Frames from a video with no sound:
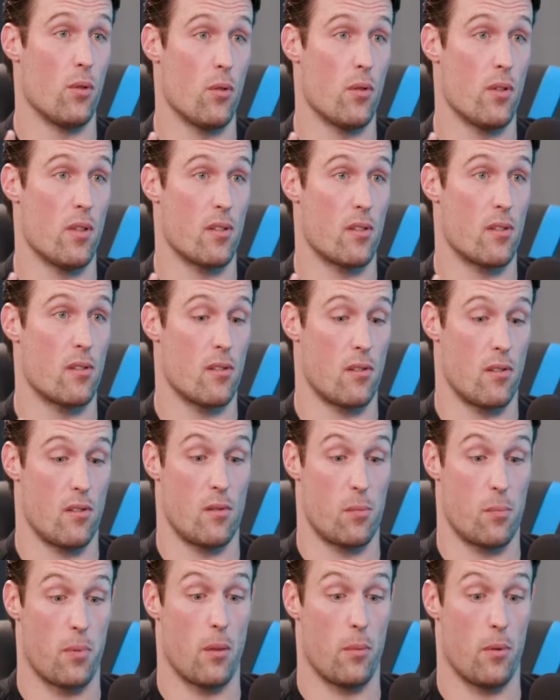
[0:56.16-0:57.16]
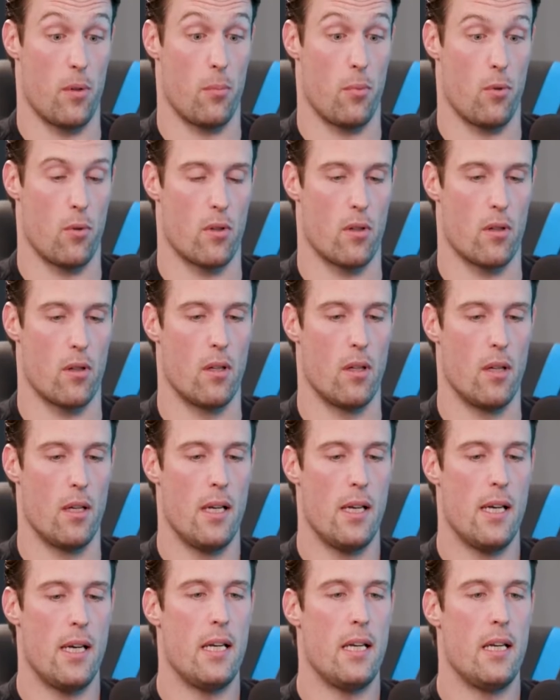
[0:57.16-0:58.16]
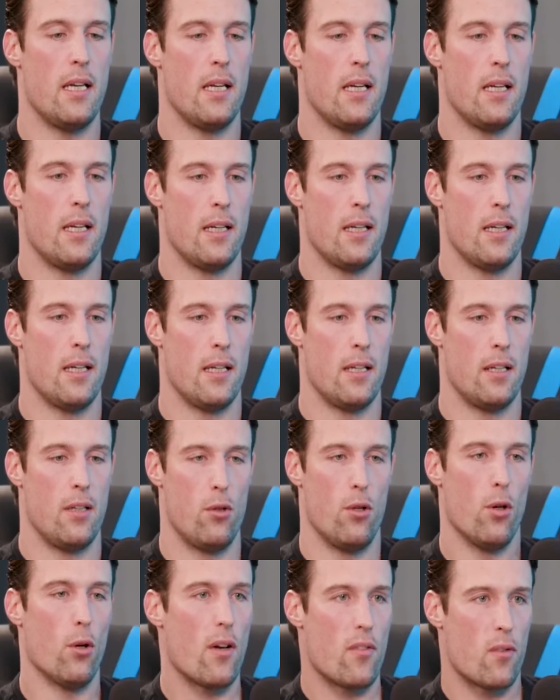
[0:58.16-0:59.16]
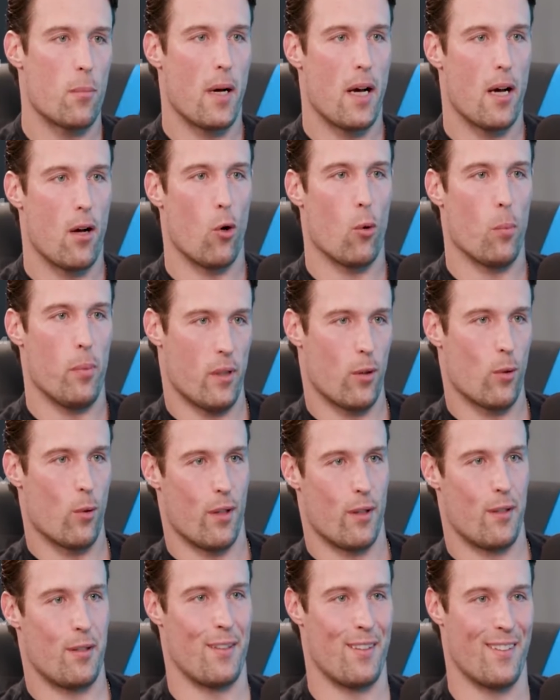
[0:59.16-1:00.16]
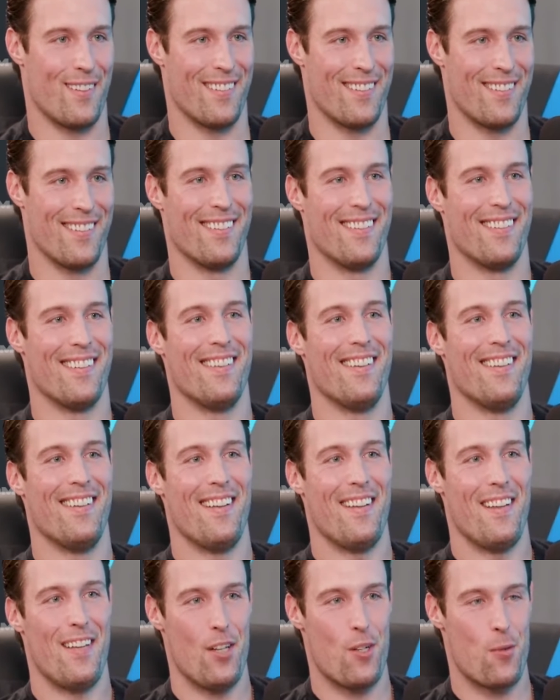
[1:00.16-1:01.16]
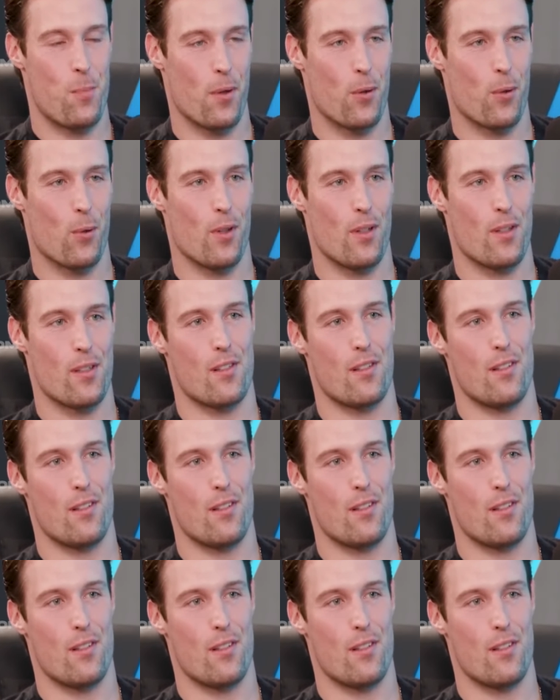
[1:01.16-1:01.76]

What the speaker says: know this, so this is probably important. You don't have to buy a whole Bitcoin. Each Bitcoin is